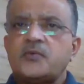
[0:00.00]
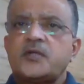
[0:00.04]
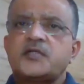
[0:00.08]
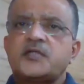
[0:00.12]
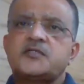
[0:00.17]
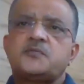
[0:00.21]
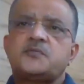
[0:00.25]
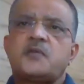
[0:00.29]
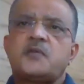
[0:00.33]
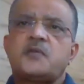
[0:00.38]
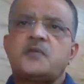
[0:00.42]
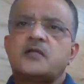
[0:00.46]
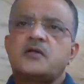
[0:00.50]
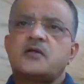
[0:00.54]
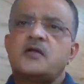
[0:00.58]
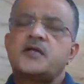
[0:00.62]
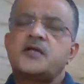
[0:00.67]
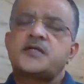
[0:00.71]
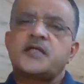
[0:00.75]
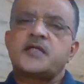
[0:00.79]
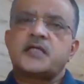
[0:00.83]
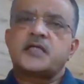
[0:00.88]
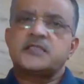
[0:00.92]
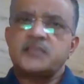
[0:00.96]
you what smart
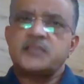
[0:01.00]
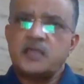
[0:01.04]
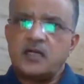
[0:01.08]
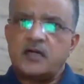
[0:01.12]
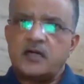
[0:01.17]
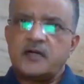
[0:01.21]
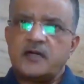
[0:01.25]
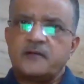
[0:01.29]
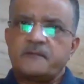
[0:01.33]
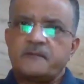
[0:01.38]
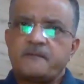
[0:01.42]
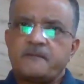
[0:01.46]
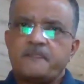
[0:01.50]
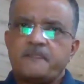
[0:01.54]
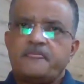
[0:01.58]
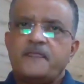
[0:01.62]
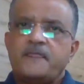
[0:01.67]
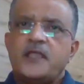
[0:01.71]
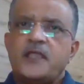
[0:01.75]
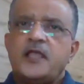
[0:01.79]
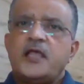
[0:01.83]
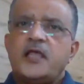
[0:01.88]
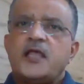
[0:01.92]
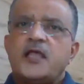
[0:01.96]
contracts are.
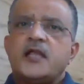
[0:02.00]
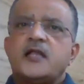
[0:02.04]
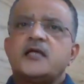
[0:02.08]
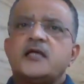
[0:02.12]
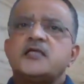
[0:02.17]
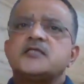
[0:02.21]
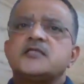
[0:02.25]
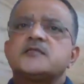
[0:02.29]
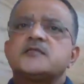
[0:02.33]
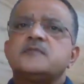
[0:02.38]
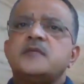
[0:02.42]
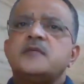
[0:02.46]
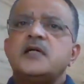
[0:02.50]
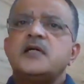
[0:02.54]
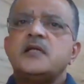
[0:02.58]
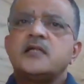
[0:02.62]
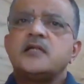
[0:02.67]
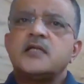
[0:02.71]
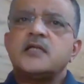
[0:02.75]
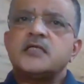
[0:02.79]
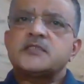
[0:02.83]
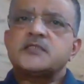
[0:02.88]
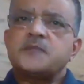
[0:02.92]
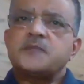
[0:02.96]
Now,
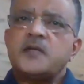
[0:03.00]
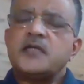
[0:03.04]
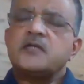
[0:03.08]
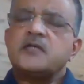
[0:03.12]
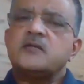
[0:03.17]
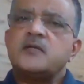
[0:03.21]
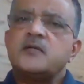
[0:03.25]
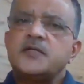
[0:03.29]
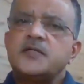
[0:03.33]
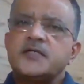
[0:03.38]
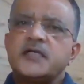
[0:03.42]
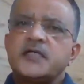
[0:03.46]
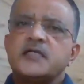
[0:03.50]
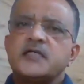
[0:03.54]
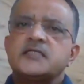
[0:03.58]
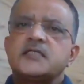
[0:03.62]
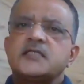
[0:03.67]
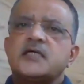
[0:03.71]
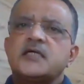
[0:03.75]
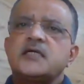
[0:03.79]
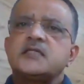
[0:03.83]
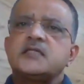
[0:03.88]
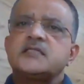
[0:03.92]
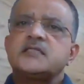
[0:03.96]
smart contracts
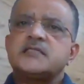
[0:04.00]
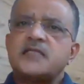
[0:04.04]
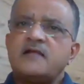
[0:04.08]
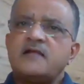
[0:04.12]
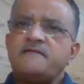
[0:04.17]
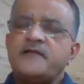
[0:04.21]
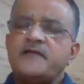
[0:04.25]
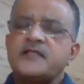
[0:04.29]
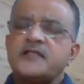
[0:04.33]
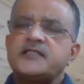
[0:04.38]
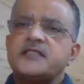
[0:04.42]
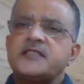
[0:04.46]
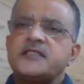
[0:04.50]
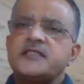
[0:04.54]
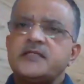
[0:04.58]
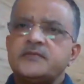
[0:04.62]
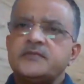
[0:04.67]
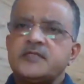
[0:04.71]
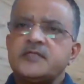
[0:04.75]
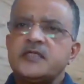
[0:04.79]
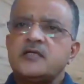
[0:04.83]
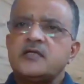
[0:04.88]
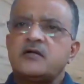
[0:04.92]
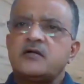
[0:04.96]
are
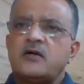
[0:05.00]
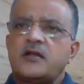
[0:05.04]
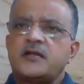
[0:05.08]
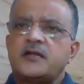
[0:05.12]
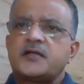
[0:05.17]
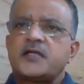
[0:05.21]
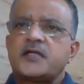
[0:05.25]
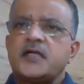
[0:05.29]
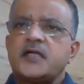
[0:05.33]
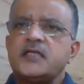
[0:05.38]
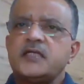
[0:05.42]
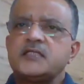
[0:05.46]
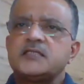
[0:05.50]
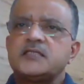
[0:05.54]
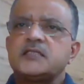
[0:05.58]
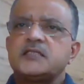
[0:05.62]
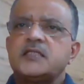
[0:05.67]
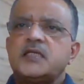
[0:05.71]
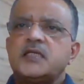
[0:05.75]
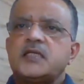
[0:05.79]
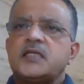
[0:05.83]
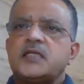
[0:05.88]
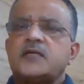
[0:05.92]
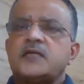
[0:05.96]
self-executing contracts
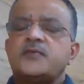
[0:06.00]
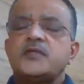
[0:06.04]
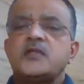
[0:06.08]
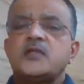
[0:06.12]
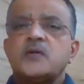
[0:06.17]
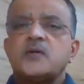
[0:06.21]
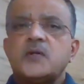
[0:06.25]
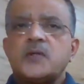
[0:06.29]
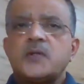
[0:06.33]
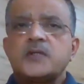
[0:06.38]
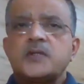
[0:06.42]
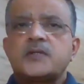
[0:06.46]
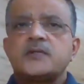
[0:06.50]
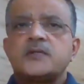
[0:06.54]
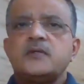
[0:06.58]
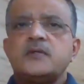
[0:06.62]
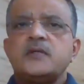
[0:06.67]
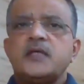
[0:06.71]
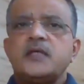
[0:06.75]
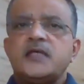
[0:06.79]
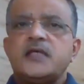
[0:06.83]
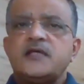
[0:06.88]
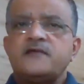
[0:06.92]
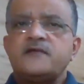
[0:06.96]
with
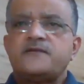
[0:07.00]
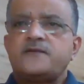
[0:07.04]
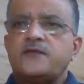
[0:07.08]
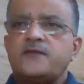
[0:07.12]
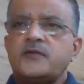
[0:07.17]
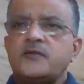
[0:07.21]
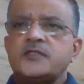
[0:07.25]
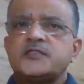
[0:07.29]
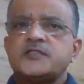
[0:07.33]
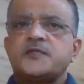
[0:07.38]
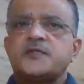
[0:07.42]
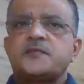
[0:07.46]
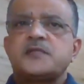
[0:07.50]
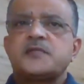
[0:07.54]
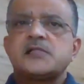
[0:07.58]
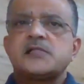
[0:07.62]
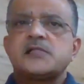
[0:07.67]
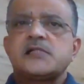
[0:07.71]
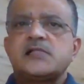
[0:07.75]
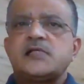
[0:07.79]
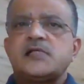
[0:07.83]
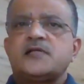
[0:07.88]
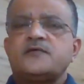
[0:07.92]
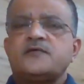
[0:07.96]
auto-enforceable
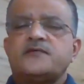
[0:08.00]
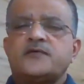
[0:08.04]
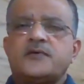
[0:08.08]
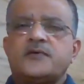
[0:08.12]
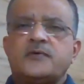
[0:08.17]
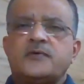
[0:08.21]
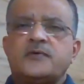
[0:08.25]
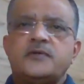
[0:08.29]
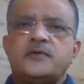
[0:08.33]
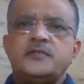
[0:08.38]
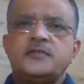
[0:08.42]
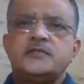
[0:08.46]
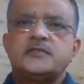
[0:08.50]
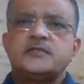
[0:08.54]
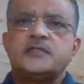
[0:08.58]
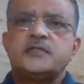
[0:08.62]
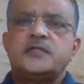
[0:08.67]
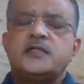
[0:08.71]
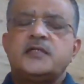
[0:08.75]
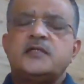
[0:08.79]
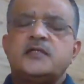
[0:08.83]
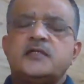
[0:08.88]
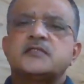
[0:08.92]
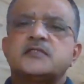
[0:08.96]
set of codes
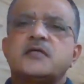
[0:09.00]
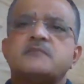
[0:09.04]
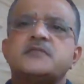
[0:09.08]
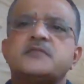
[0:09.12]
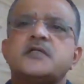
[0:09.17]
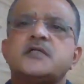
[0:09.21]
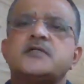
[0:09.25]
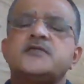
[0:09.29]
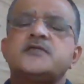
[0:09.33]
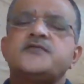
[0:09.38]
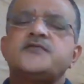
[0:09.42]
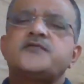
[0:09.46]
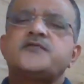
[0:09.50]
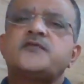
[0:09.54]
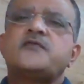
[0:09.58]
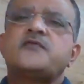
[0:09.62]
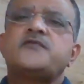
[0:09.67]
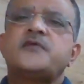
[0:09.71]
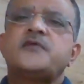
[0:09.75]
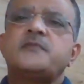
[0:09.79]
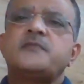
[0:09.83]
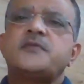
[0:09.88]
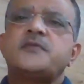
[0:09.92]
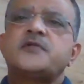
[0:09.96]
subject to
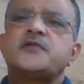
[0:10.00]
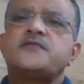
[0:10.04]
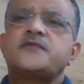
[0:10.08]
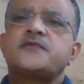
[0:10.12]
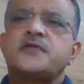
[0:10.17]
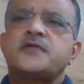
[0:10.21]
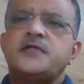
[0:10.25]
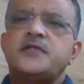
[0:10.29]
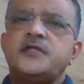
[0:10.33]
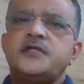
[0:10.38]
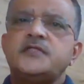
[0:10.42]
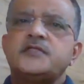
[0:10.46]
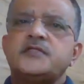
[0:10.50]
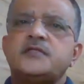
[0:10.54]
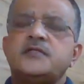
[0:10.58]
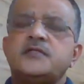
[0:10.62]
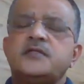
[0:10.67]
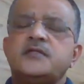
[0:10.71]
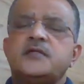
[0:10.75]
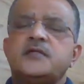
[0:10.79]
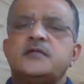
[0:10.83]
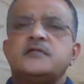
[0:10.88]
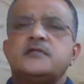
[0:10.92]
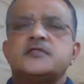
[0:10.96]
fulfillment of
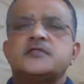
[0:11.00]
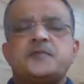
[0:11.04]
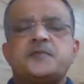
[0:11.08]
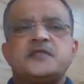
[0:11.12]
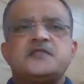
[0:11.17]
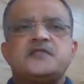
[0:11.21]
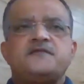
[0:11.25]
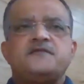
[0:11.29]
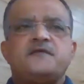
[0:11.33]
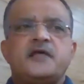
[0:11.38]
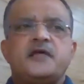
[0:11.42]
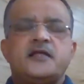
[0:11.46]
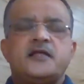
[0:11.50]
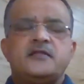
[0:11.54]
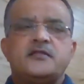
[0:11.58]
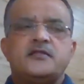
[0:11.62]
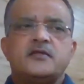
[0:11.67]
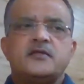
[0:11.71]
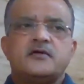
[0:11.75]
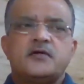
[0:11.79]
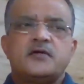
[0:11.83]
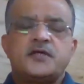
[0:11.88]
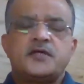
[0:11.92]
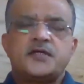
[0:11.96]
condition specified in
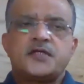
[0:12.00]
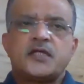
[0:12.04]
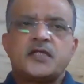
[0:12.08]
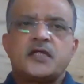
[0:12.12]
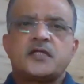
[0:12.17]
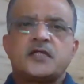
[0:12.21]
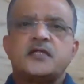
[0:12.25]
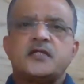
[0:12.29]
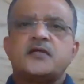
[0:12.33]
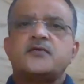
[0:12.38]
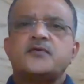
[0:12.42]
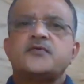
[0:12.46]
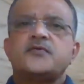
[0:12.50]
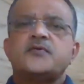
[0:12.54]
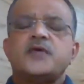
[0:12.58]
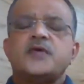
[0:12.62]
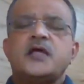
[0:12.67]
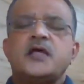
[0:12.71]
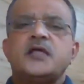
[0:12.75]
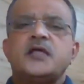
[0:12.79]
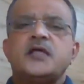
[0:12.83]
the contract. Now,